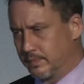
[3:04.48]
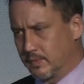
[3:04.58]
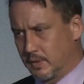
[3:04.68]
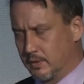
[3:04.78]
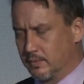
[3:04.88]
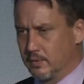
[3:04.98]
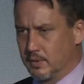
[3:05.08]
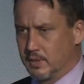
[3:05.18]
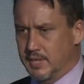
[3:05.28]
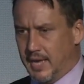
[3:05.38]
the
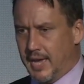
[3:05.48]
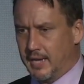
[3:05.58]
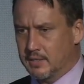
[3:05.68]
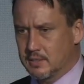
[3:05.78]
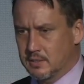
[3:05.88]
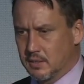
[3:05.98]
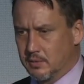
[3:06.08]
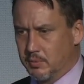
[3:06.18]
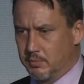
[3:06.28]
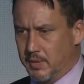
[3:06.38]
attacks that
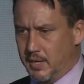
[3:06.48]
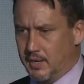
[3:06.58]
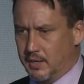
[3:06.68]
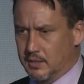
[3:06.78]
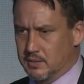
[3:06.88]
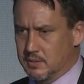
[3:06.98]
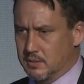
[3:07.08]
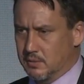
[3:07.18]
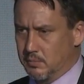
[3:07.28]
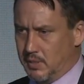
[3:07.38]
have been made
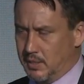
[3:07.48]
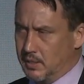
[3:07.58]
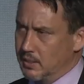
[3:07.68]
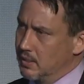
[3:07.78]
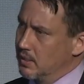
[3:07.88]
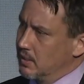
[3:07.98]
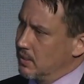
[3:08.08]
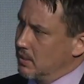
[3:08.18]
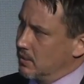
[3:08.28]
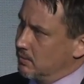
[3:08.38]
against me,
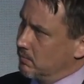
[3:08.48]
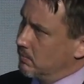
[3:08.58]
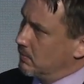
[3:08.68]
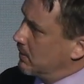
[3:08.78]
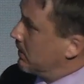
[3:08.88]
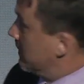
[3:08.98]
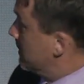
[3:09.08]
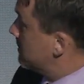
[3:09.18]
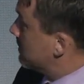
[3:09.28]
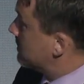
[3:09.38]

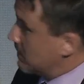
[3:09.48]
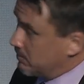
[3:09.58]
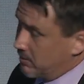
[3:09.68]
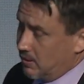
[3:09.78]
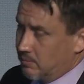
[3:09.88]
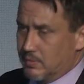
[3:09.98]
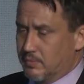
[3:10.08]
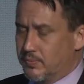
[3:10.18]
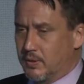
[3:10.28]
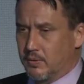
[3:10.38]
these are some of them. The
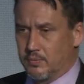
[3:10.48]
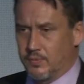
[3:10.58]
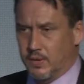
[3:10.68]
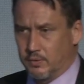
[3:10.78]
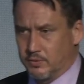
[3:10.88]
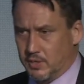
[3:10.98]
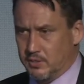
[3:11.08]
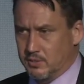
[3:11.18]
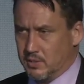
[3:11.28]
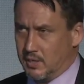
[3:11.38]
federal
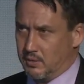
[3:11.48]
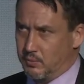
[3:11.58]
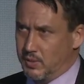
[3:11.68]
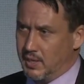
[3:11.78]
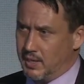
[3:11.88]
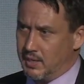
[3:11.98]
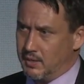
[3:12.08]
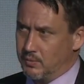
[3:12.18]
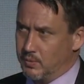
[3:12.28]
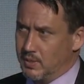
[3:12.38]
judges, we
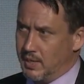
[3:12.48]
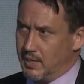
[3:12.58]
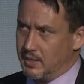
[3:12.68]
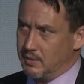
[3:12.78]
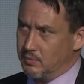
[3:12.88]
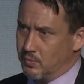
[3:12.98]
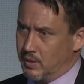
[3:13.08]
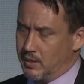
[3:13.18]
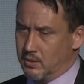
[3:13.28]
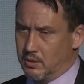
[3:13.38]
had in what
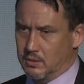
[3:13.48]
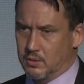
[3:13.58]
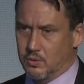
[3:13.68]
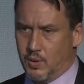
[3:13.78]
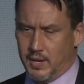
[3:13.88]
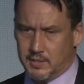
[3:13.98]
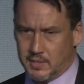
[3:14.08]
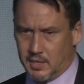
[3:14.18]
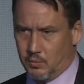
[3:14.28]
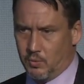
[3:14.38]
I call Quiet
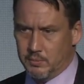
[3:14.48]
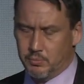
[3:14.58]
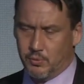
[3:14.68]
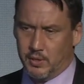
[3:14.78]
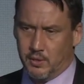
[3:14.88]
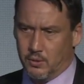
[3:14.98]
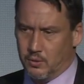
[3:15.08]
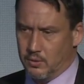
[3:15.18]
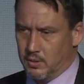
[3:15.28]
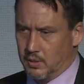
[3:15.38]
Title
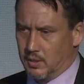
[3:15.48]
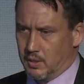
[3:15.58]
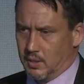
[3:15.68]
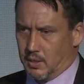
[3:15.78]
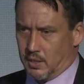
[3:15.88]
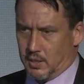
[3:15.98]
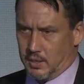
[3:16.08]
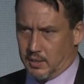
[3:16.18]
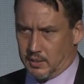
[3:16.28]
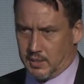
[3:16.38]

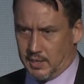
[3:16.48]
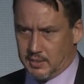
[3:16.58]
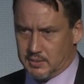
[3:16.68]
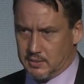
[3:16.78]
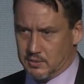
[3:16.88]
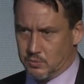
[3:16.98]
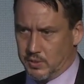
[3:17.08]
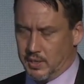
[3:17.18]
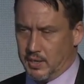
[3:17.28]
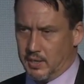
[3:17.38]
1.0 cases, we
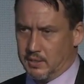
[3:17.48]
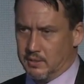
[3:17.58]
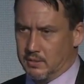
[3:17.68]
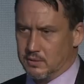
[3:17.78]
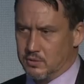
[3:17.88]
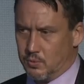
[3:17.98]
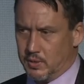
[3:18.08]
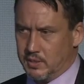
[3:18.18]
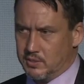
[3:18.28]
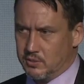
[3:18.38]
had
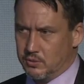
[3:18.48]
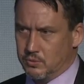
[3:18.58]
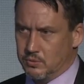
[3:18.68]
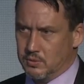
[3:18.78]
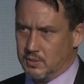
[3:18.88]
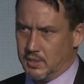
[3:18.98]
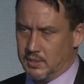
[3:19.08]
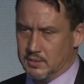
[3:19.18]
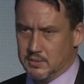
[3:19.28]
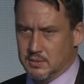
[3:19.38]
22
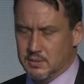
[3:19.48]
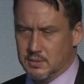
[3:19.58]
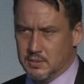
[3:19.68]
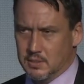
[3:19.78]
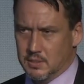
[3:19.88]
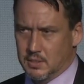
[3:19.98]
cases